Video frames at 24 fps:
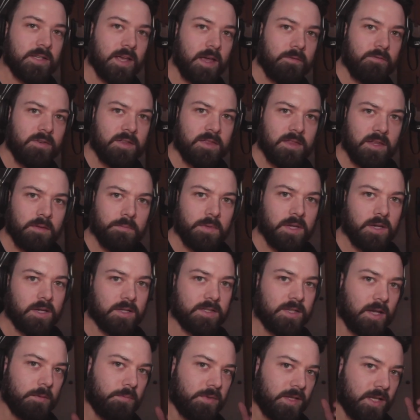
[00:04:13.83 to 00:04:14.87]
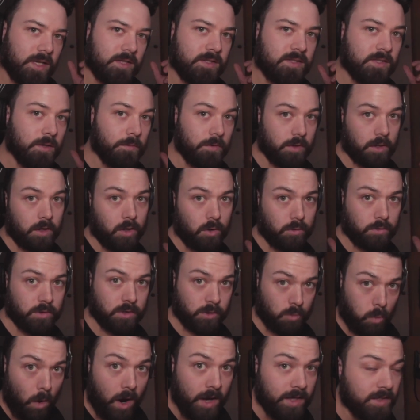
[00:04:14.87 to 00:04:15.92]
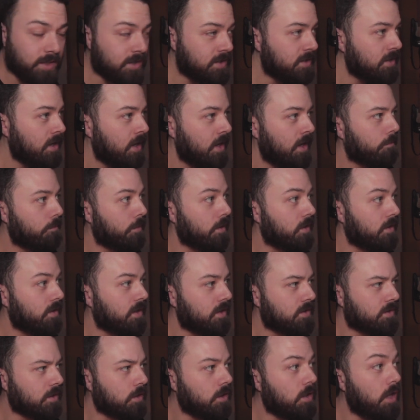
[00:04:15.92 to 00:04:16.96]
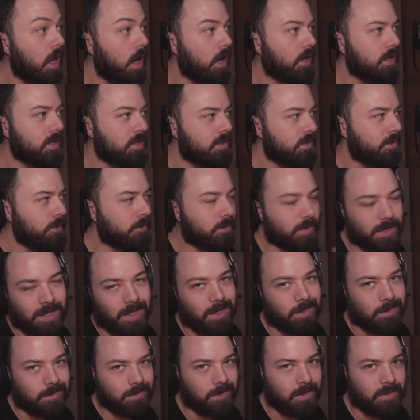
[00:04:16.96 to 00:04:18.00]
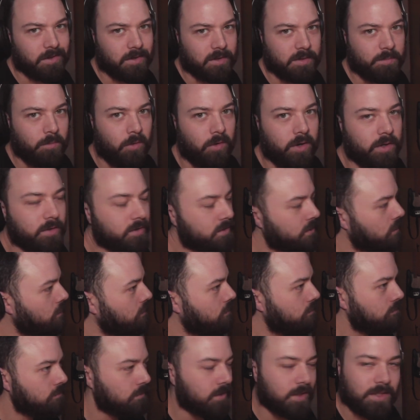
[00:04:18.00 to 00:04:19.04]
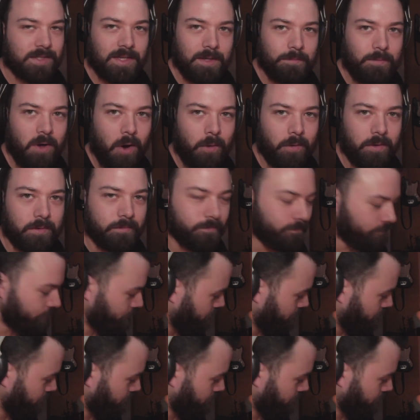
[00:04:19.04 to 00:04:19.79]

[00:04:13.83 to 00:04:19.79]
to everything because I played some of the notes twice, but it's a lot easier to edit at this point. So let's keep going.